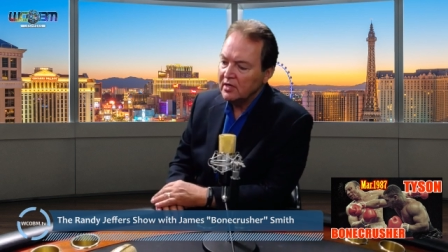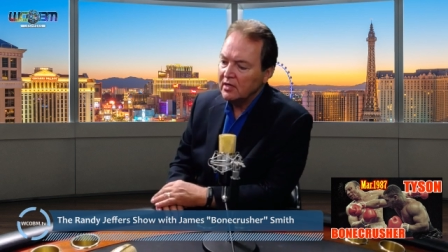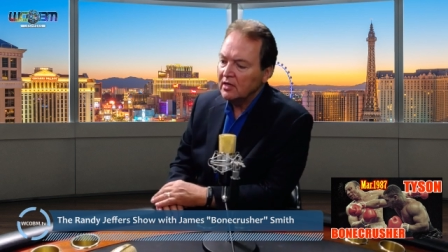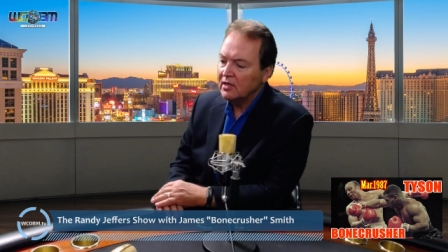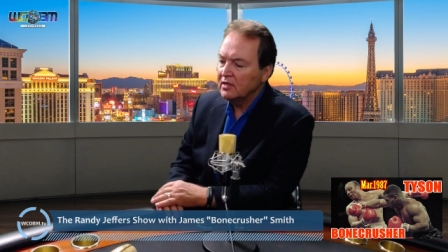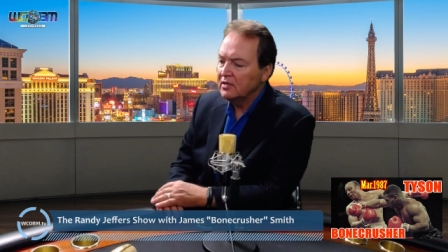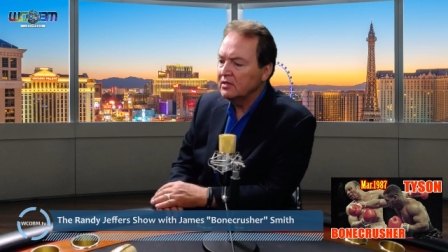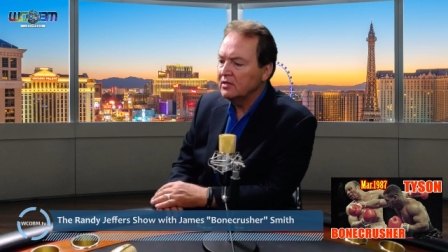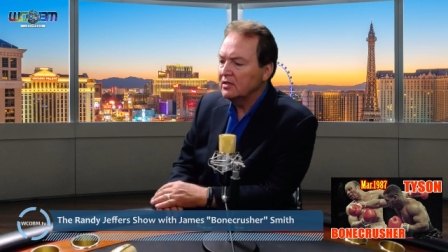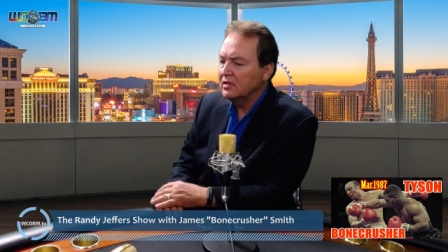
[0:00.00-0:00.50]

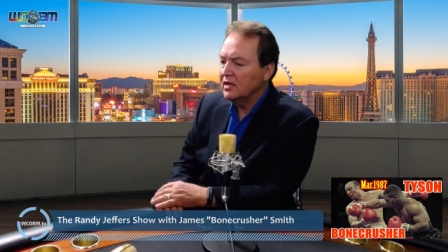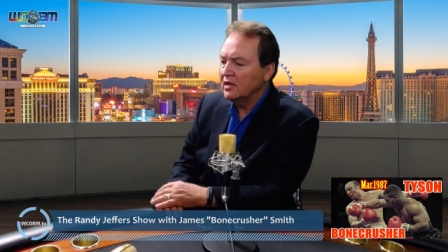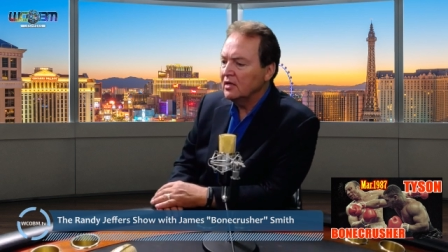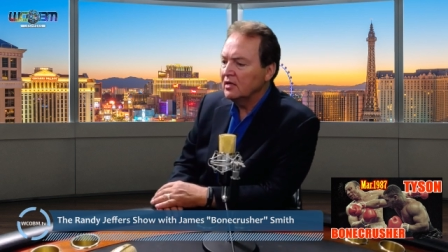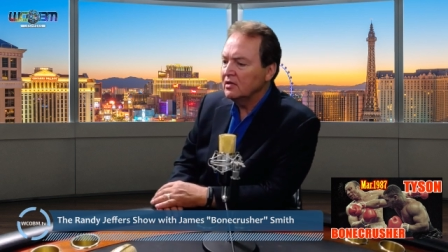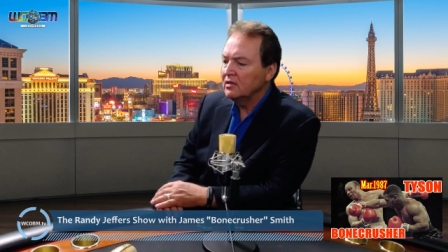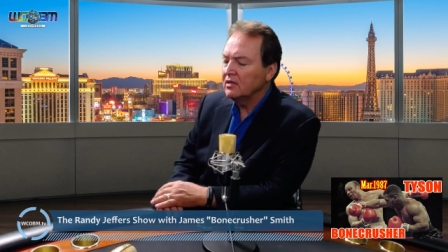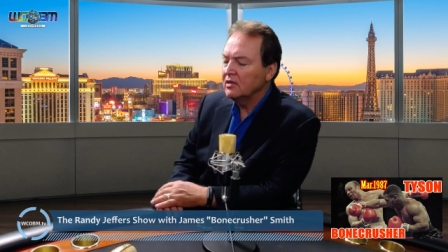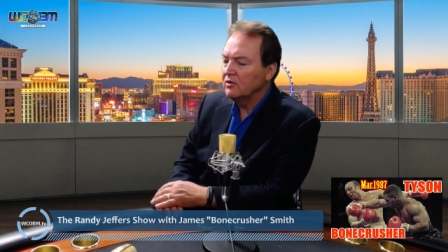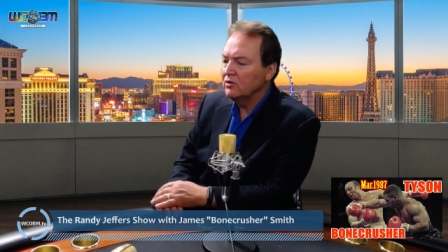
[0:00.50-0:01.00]
and
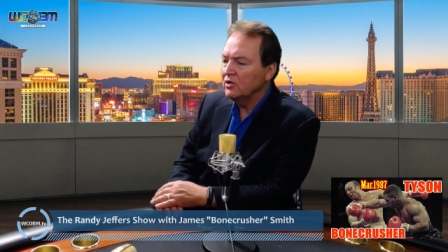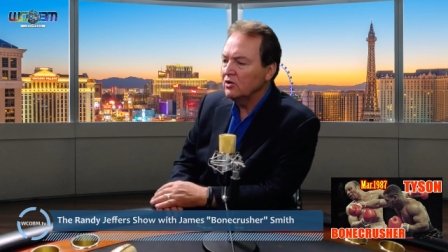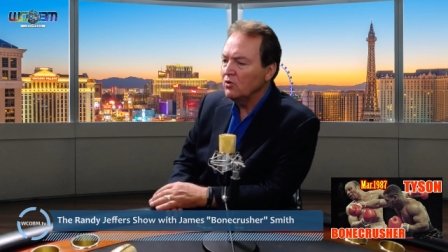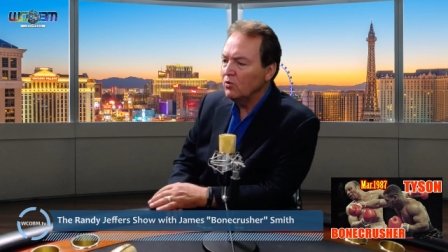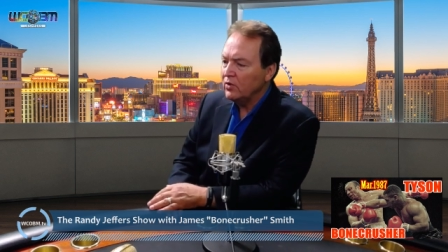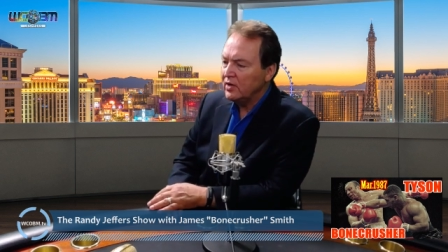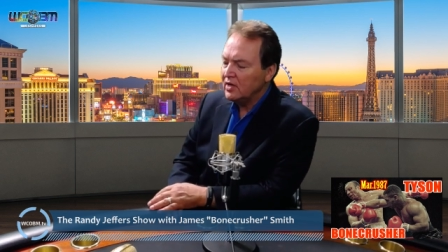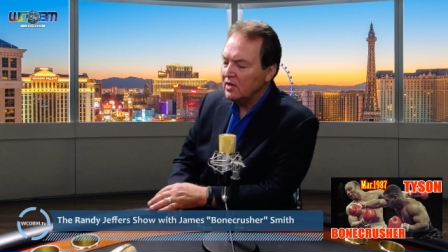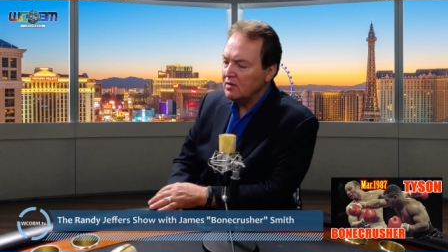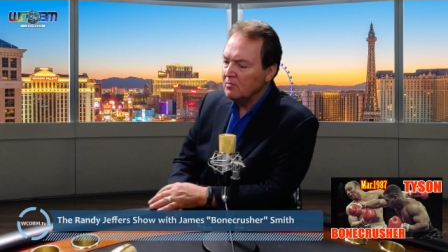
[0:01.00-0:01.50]
you know,
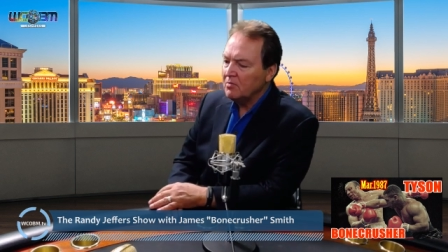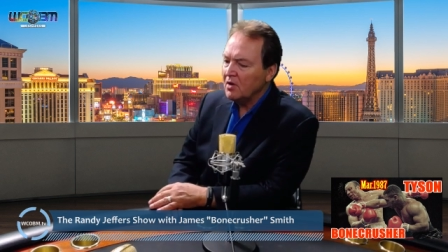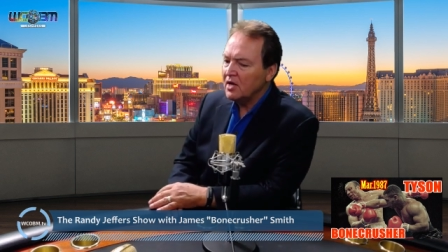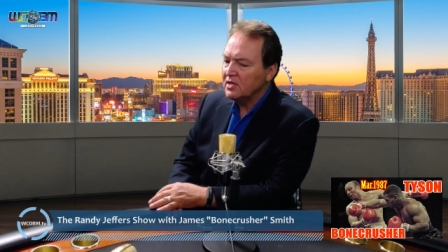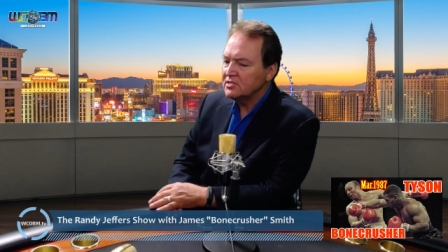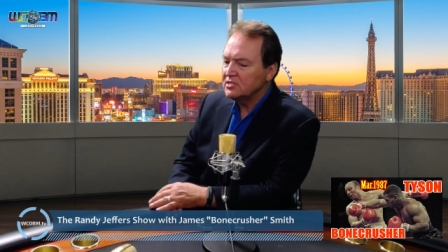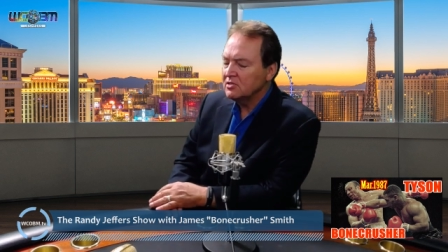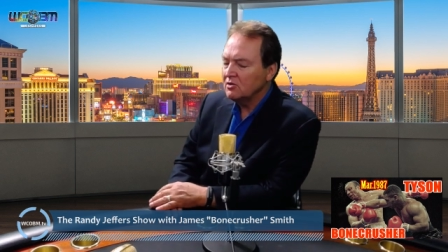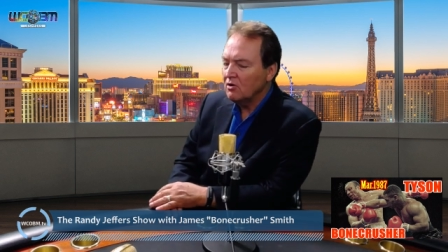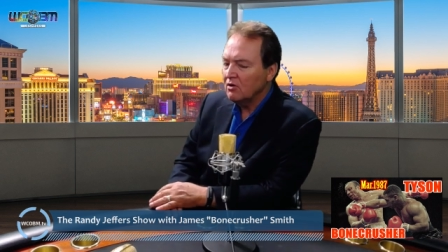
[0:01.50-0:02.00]
we need a
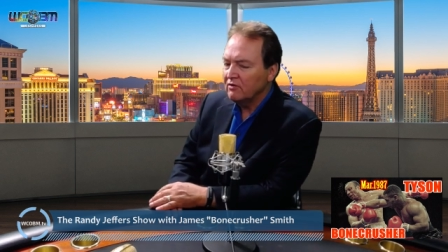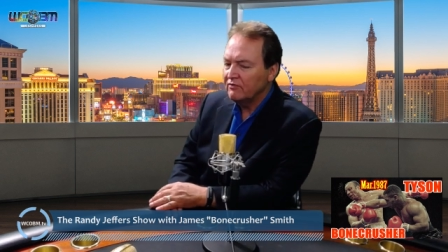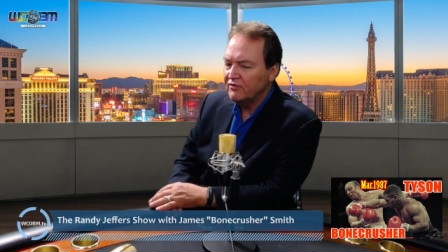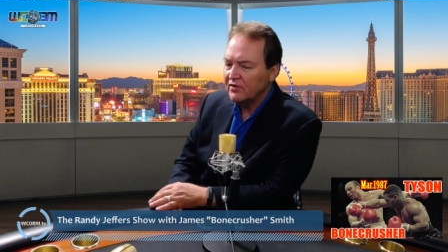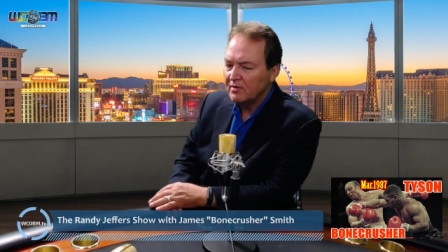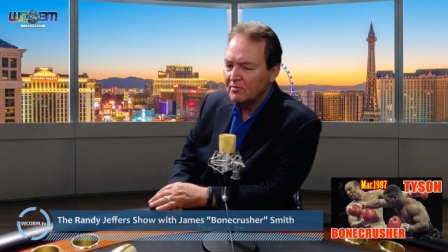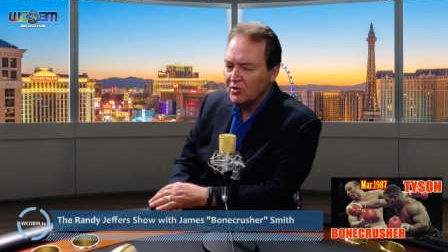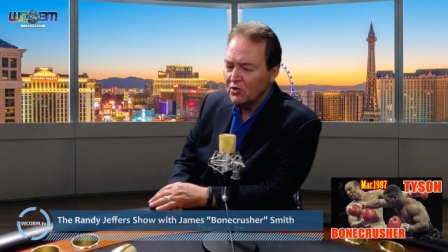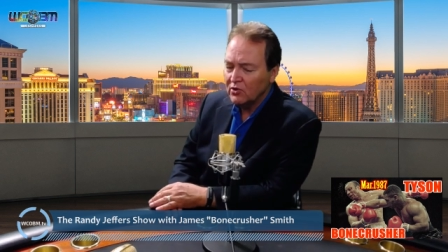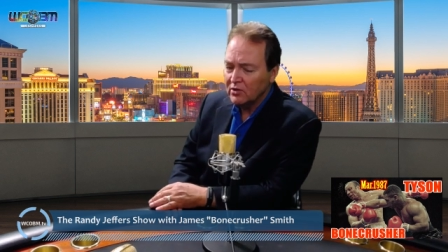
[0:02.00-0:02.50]
boxing Hall of
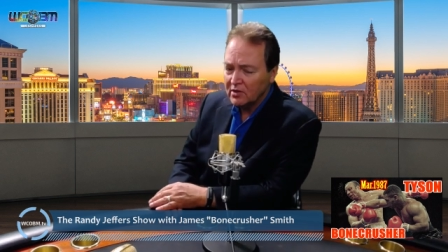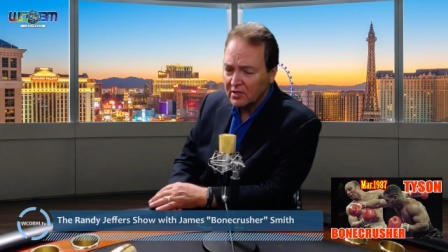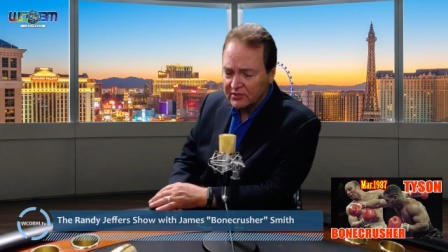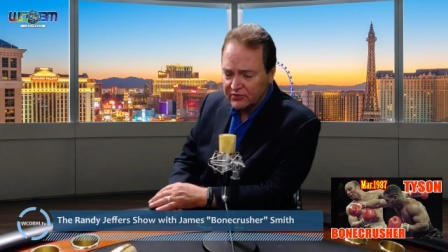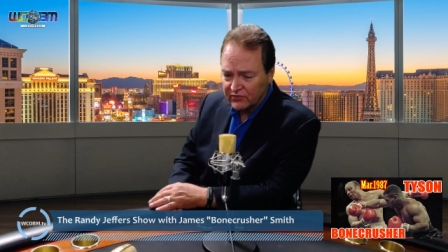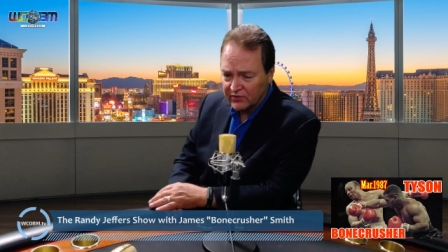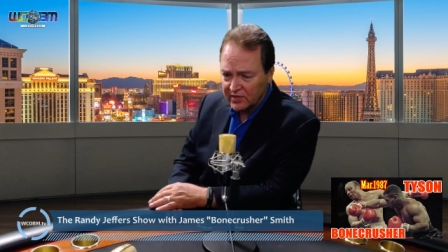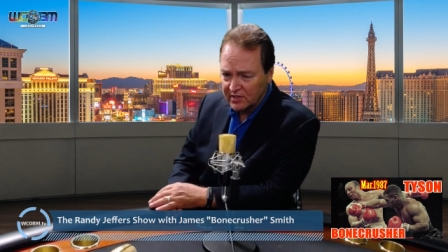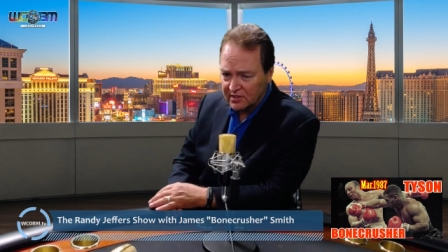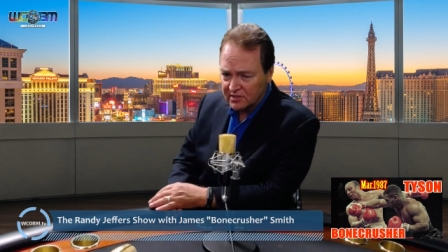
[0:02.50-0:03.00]
Fame here in
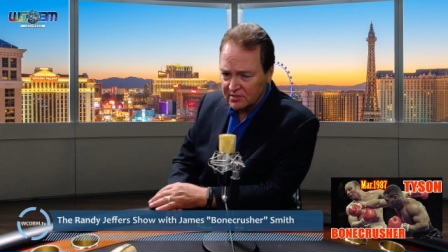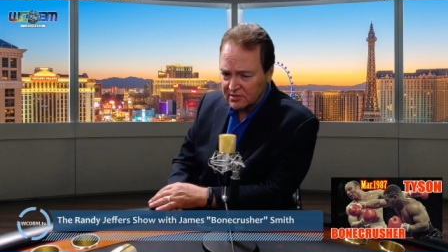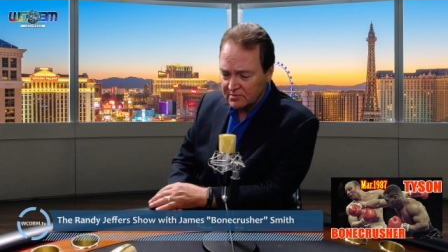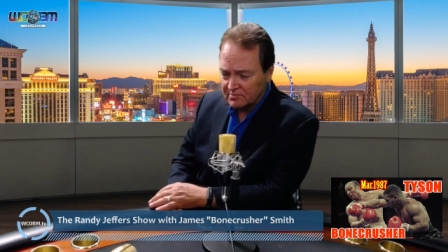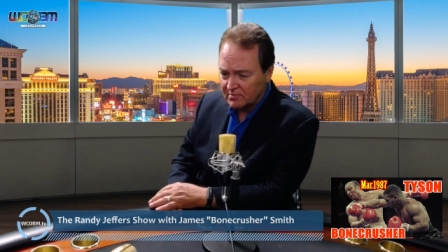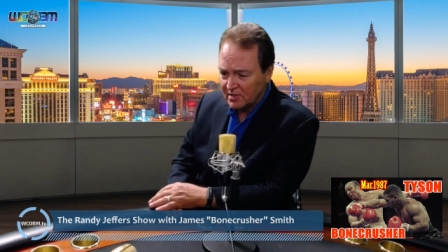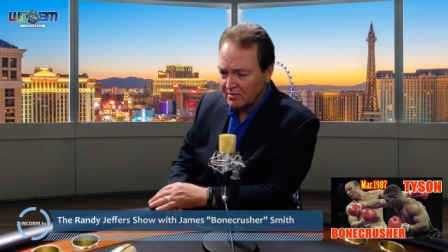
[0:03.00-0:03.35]
Las Vegas.